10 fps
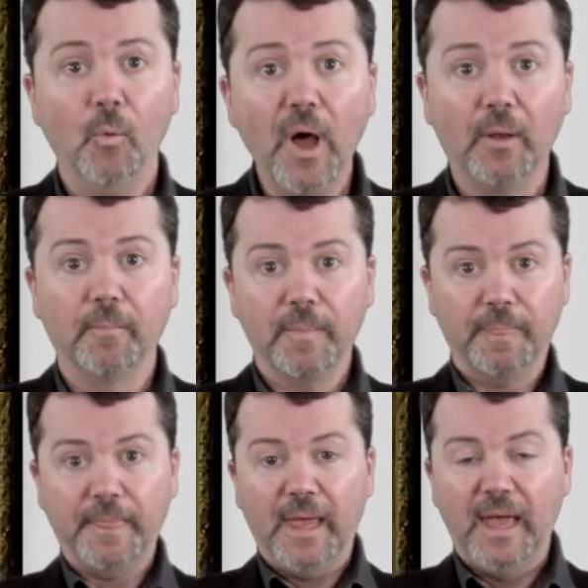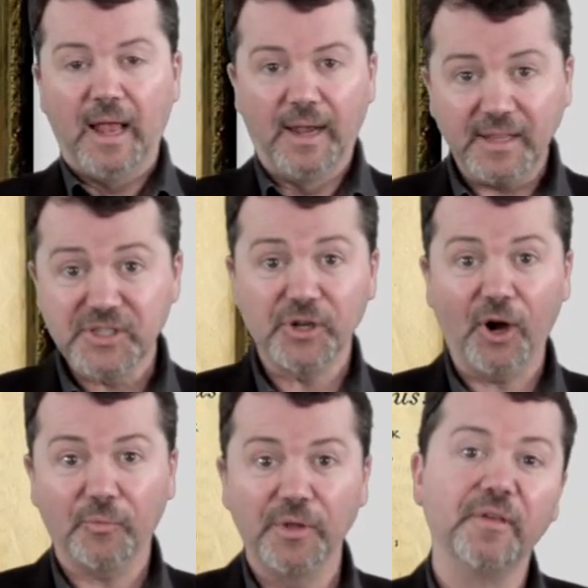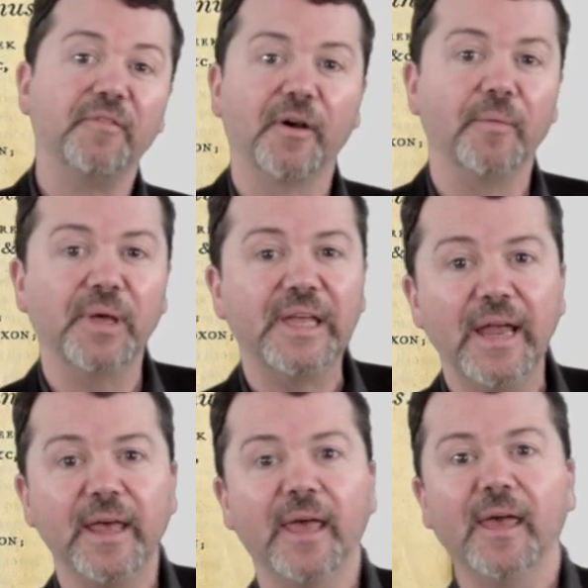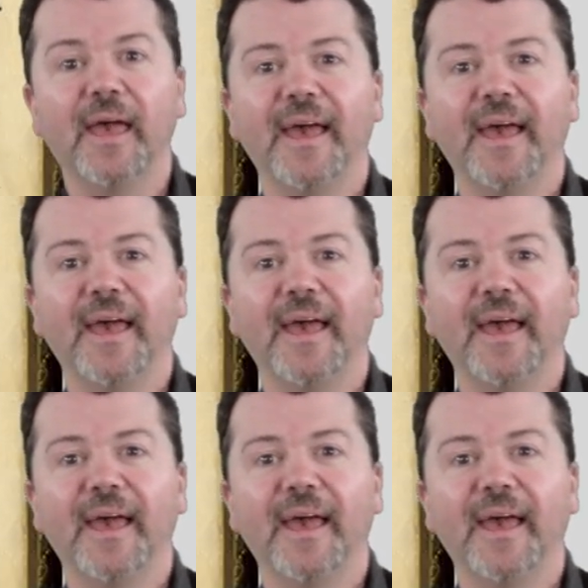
Well, let's start with the very beginning.